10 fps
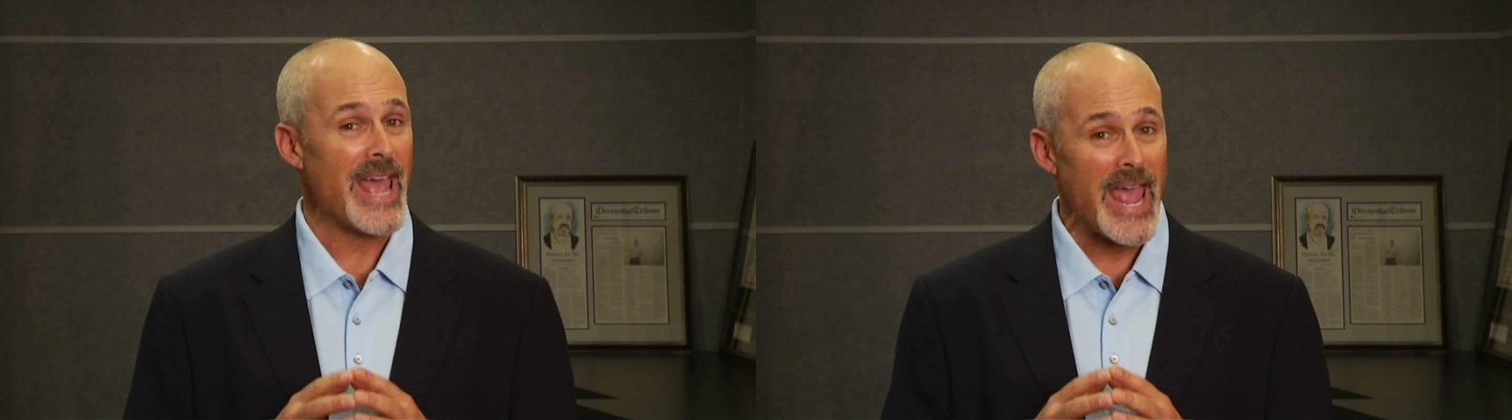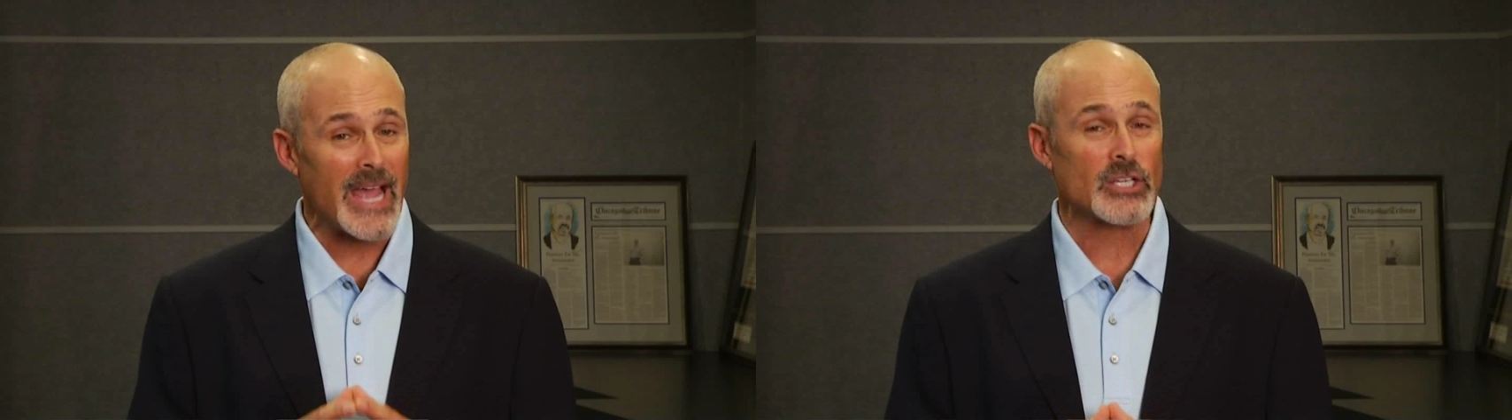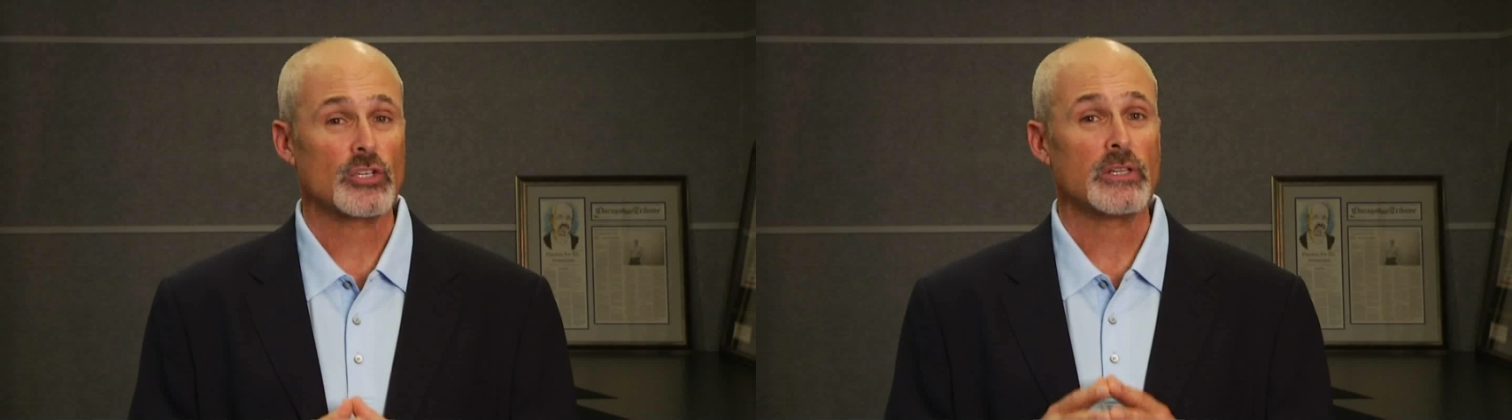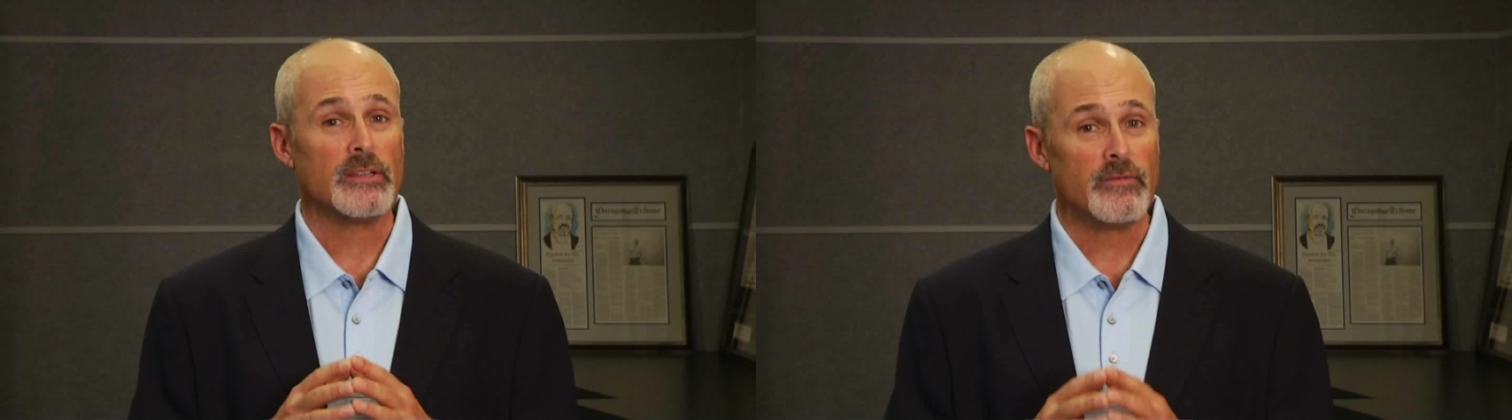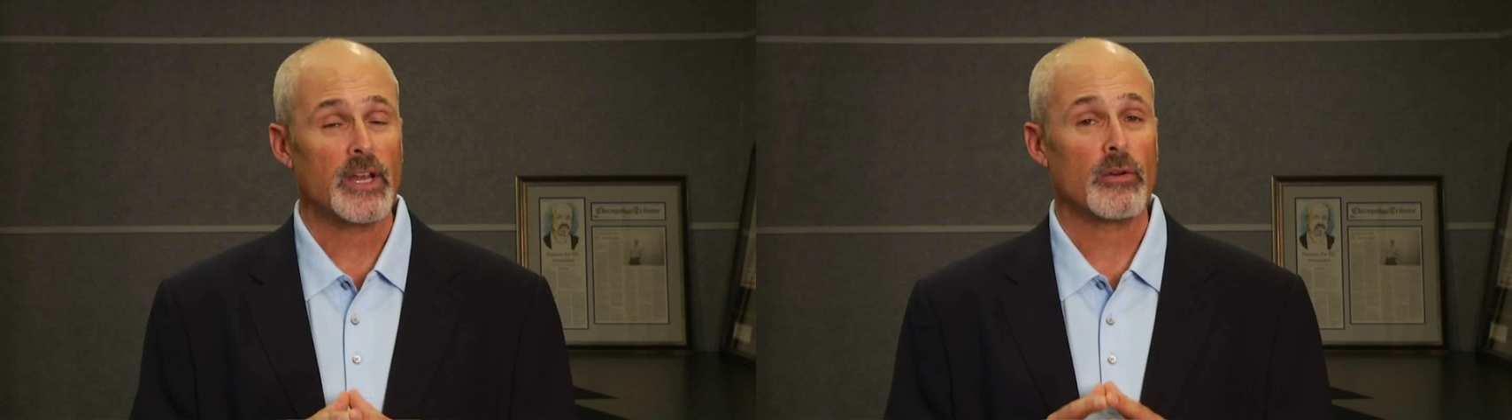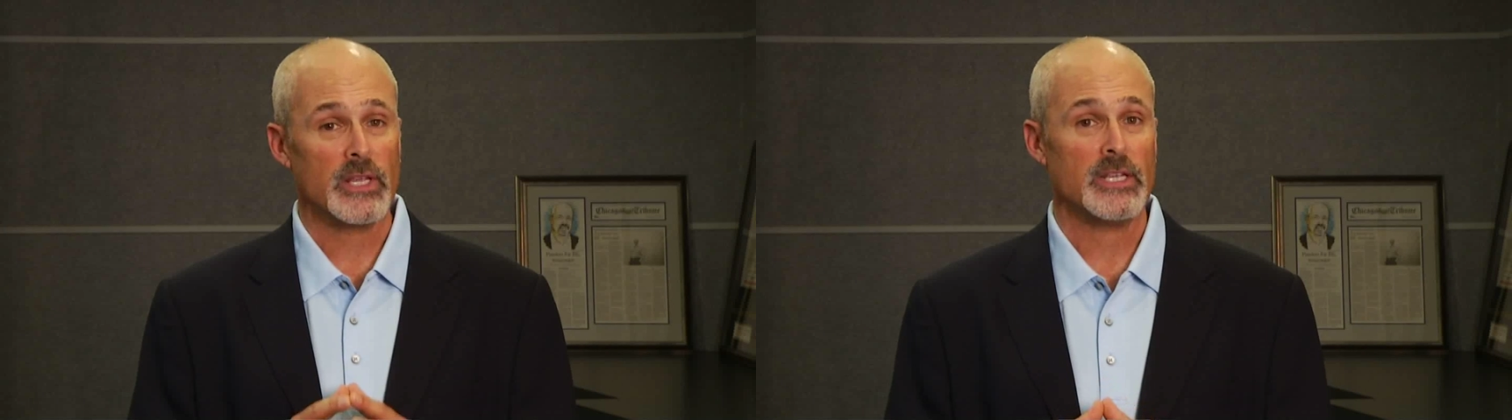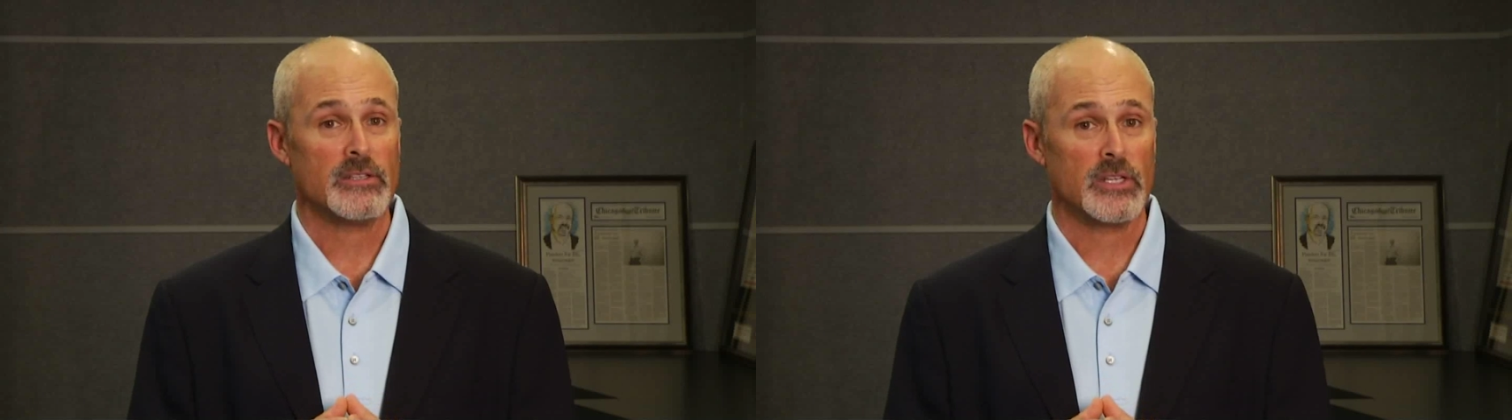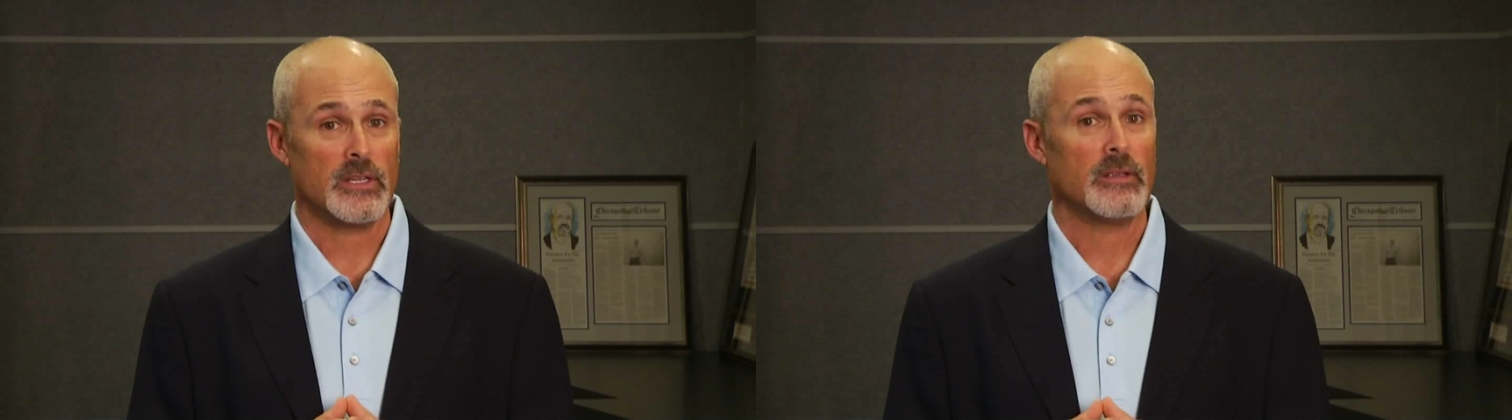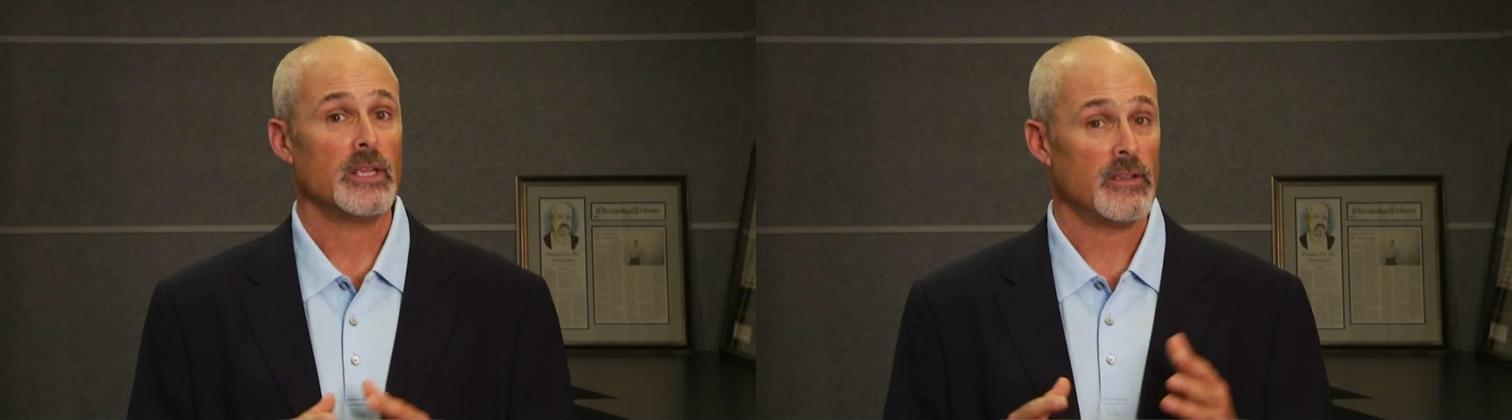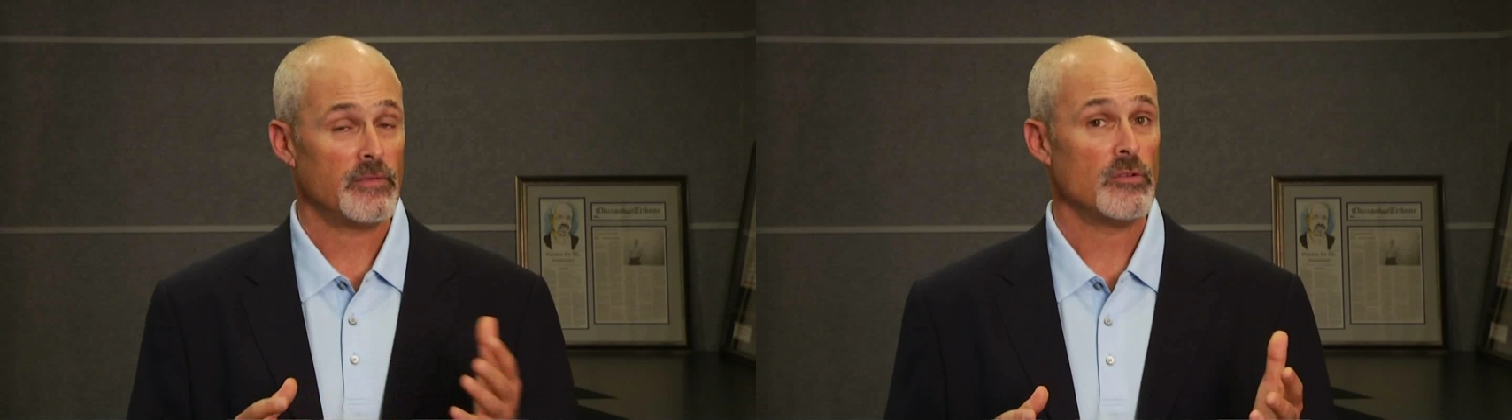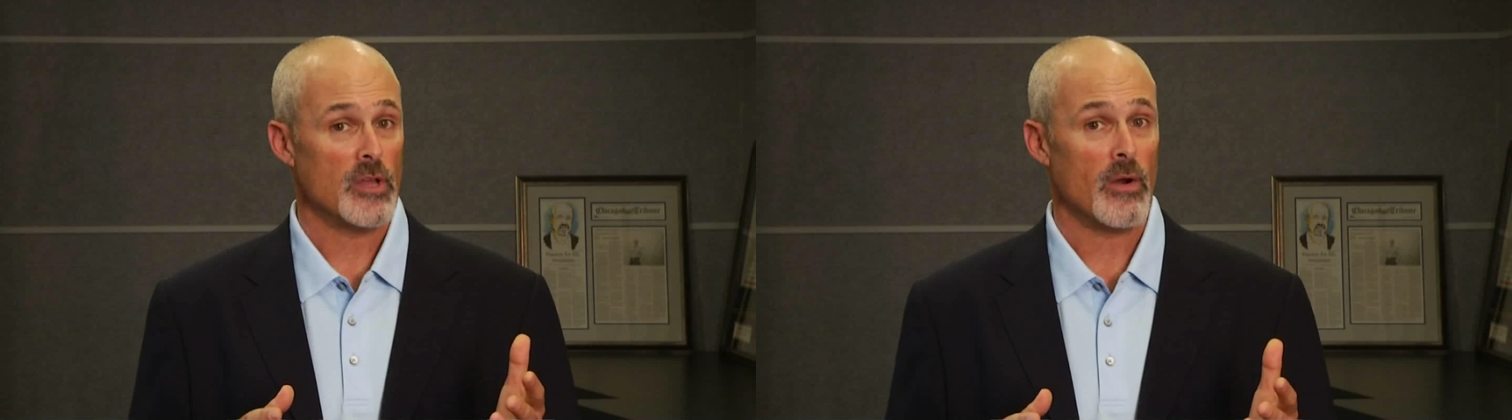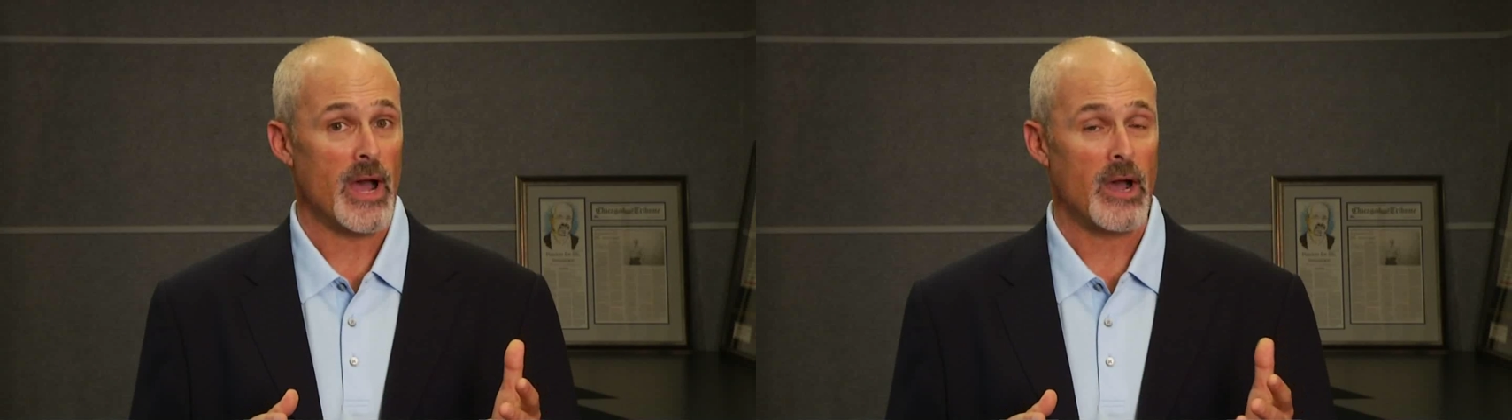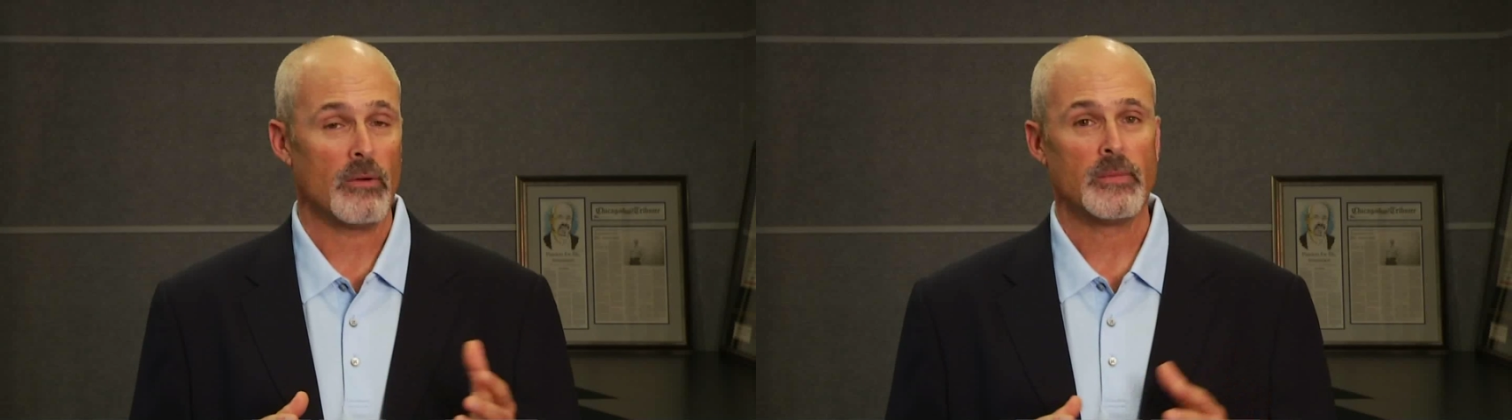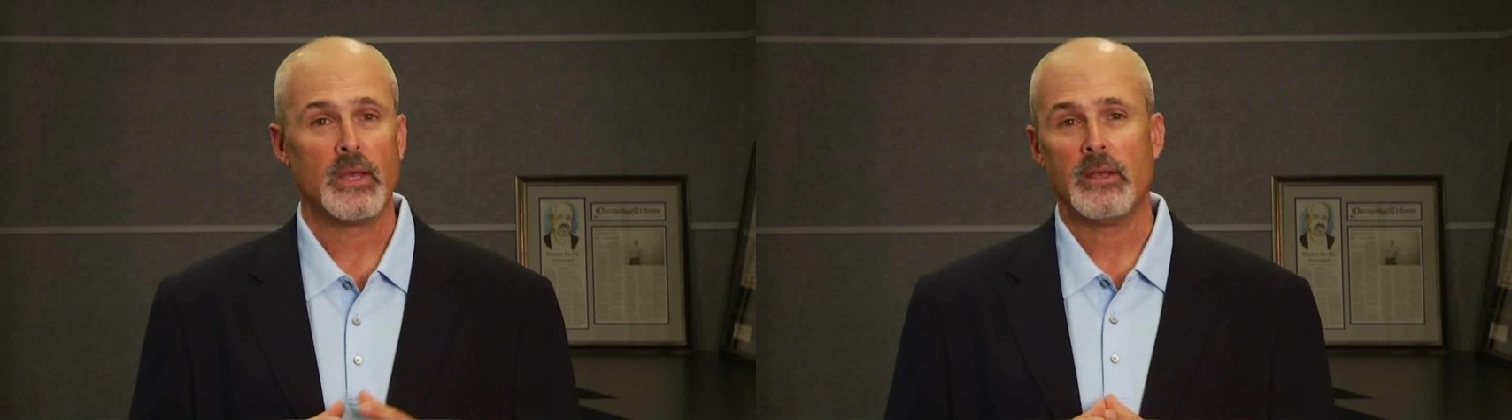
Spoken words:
actually very easy if you know how.